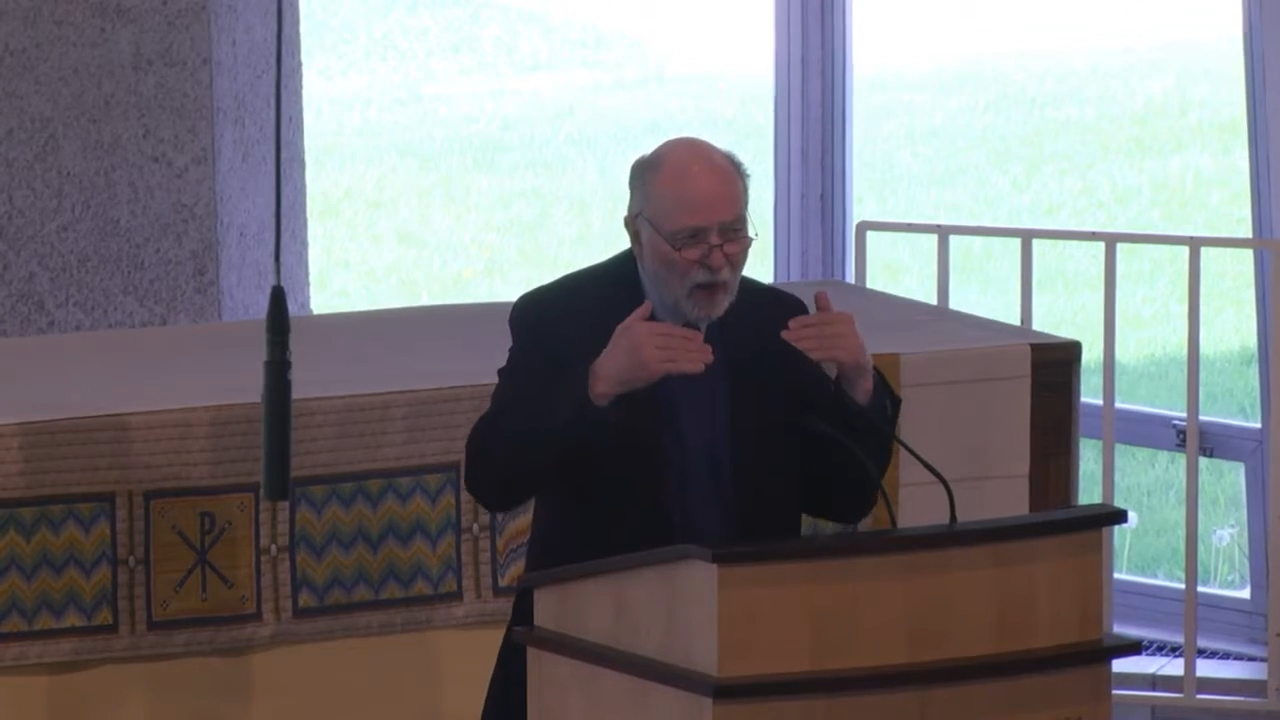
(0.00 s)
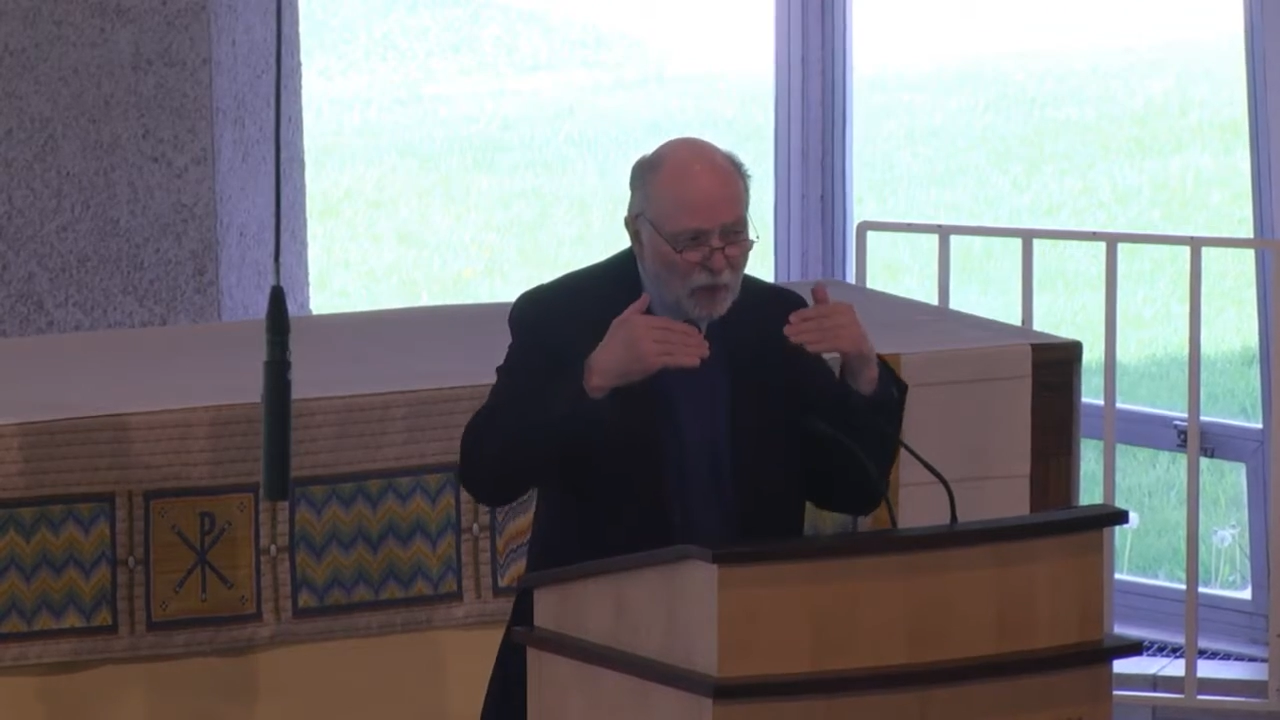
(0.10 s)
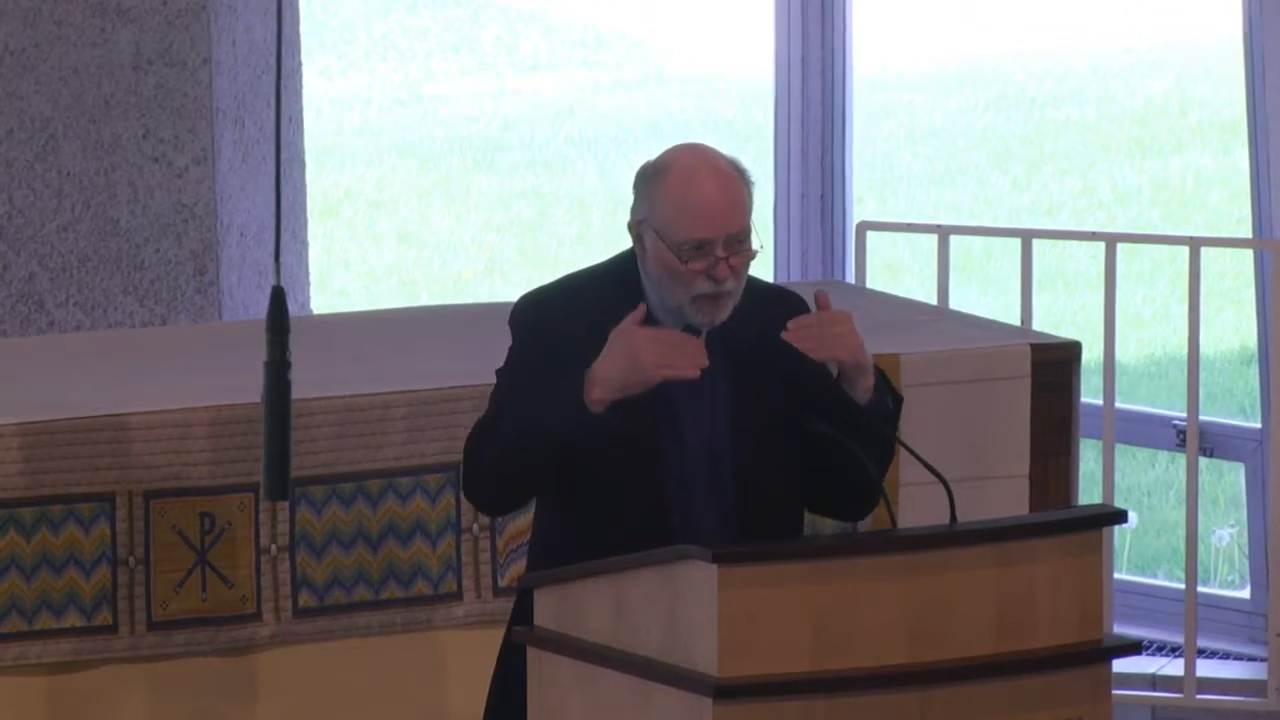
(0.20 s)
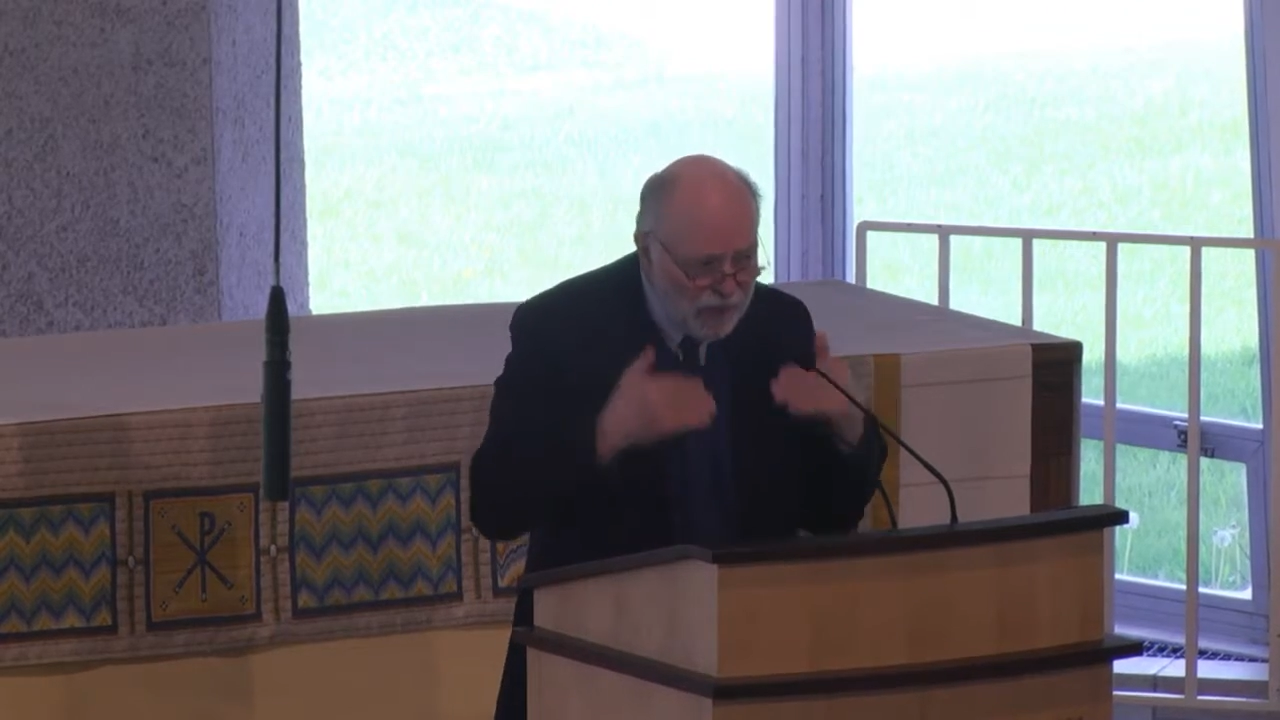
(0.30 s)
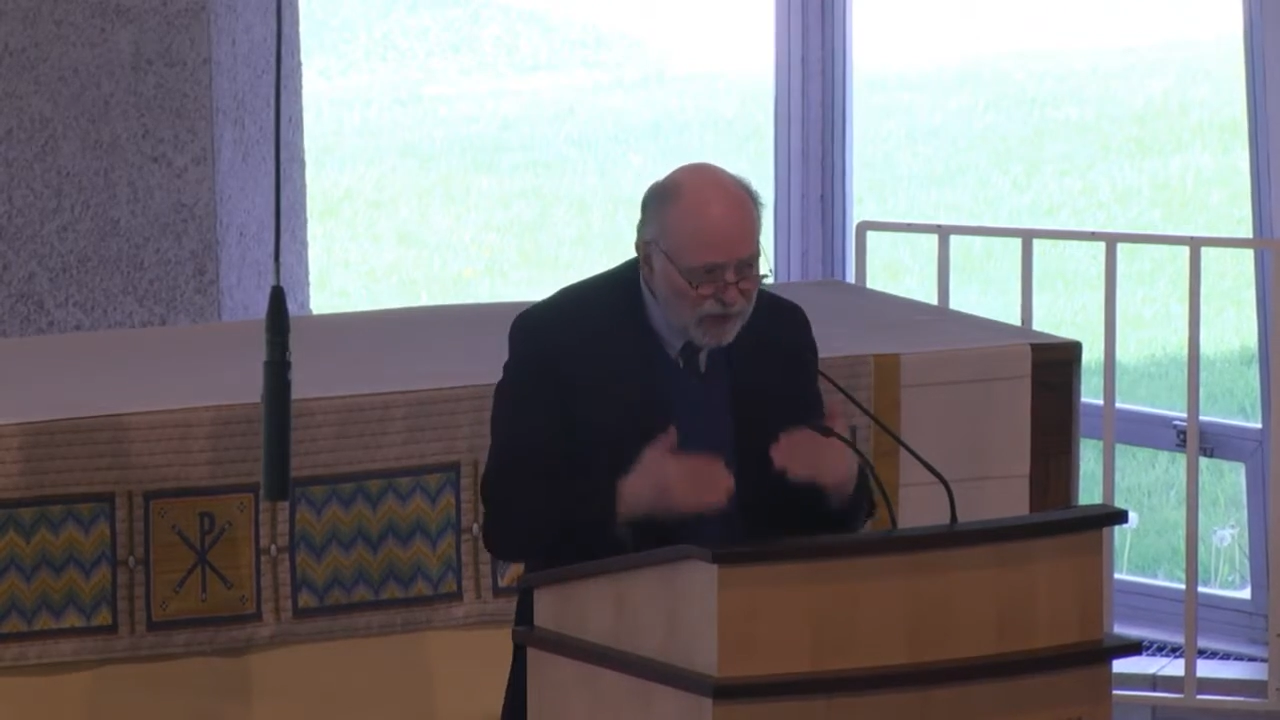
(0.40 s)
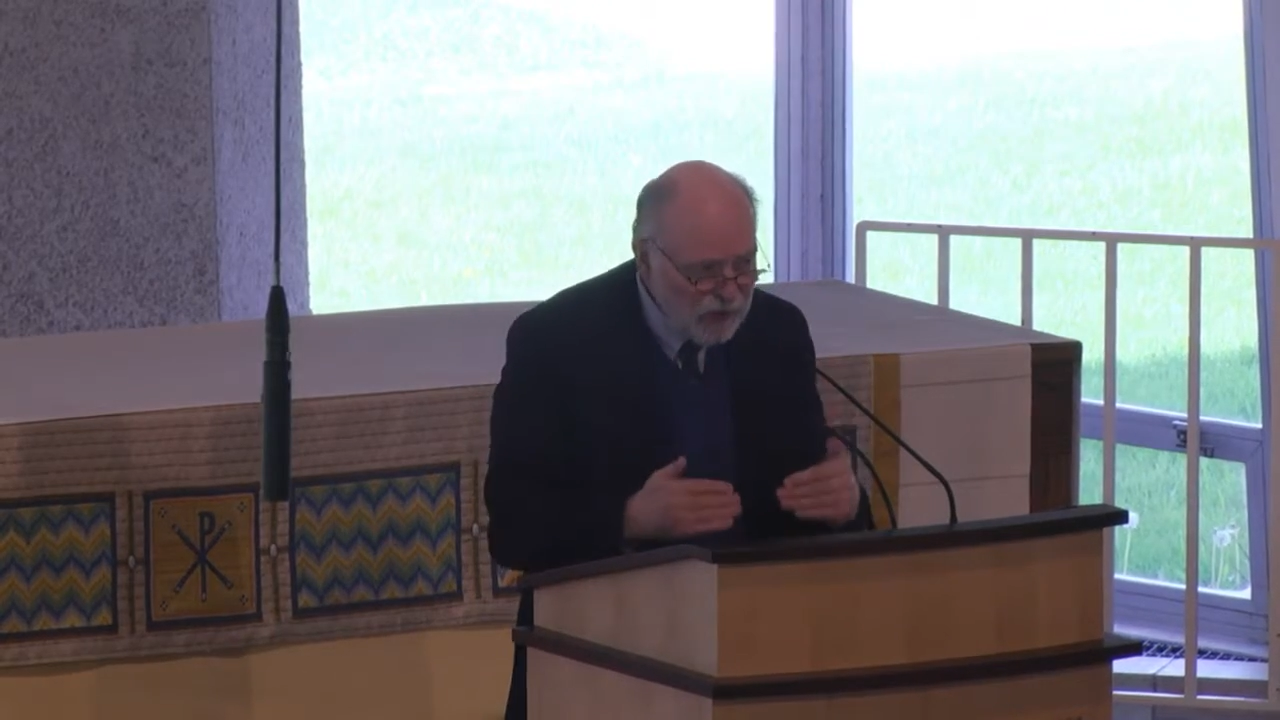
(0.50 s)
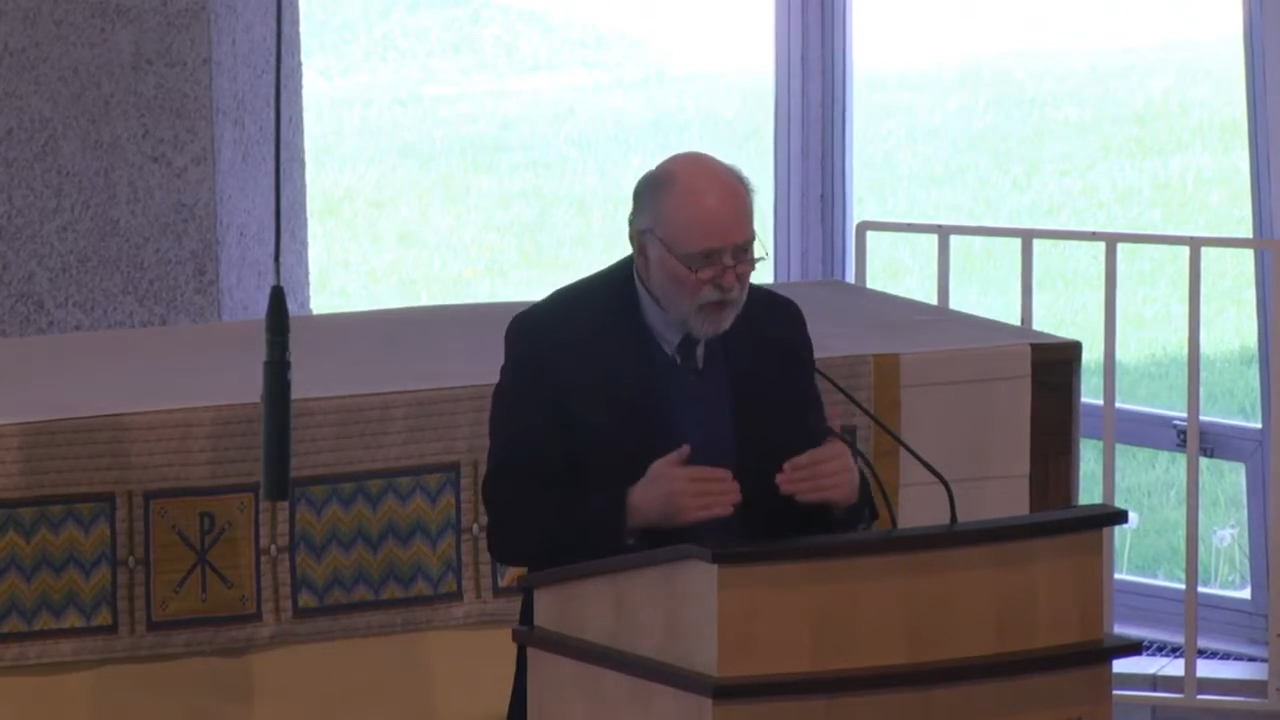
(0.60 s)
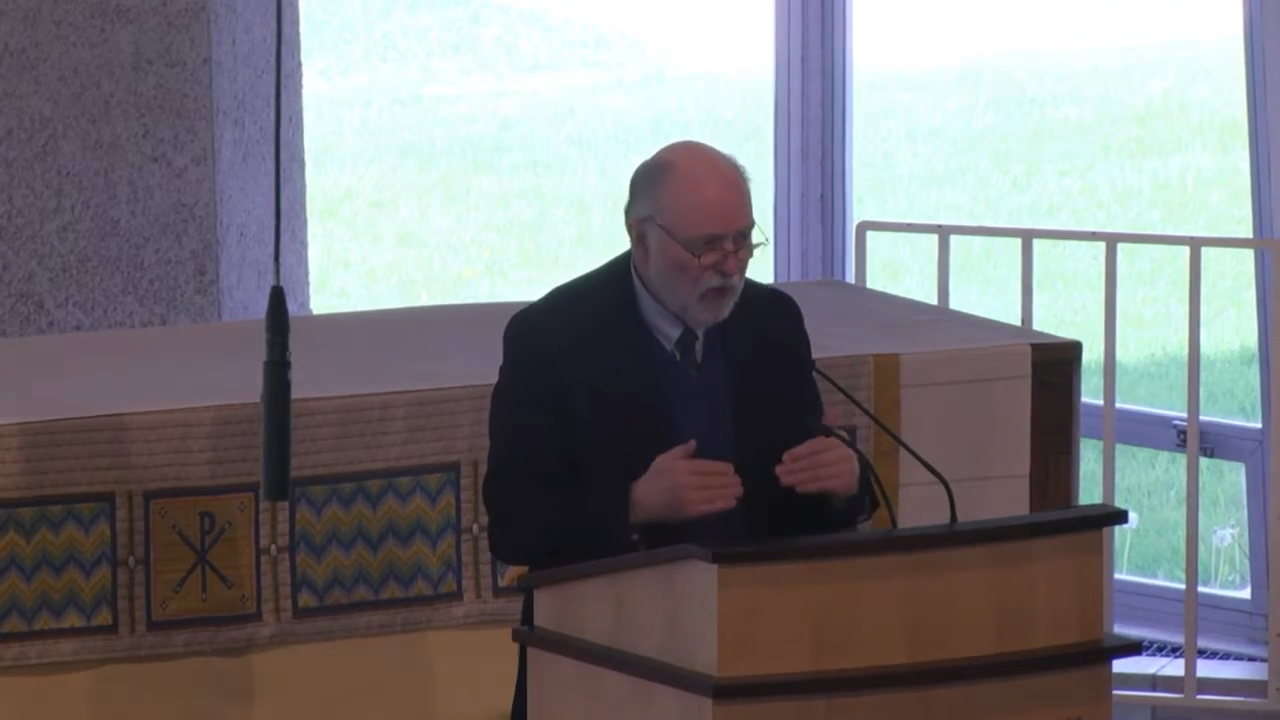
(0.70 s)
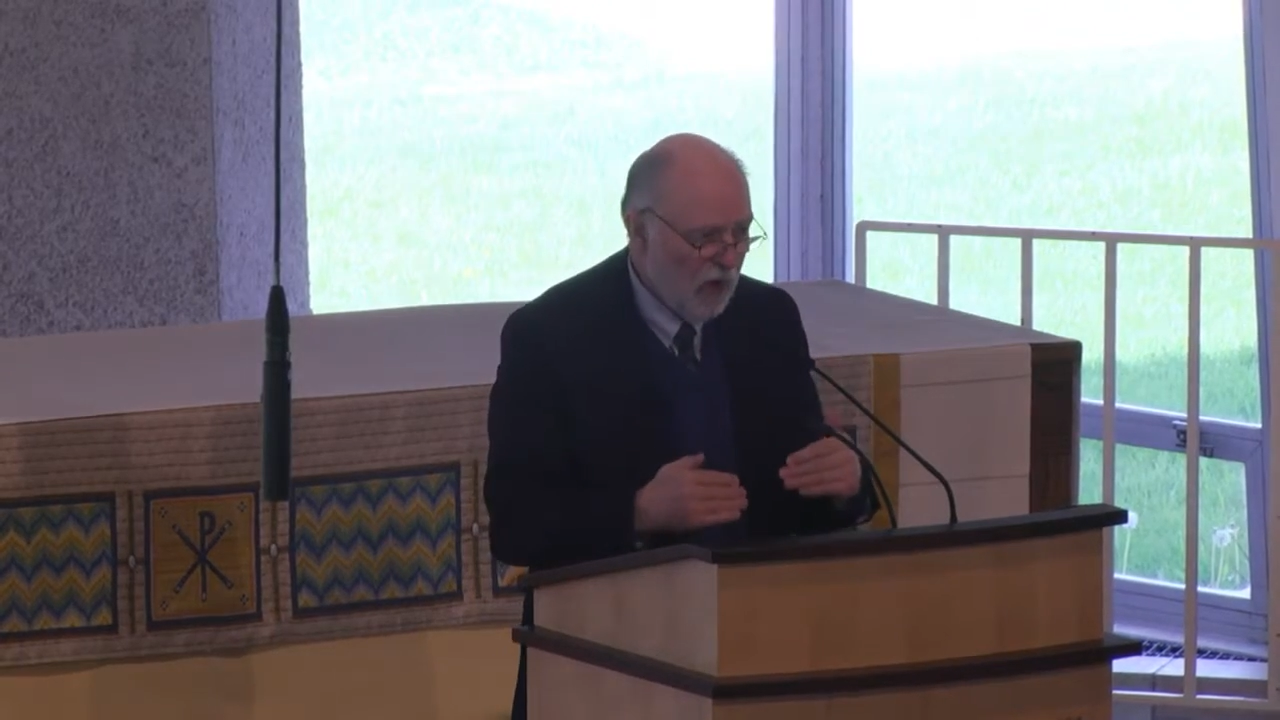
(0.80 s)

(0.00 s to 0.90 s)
original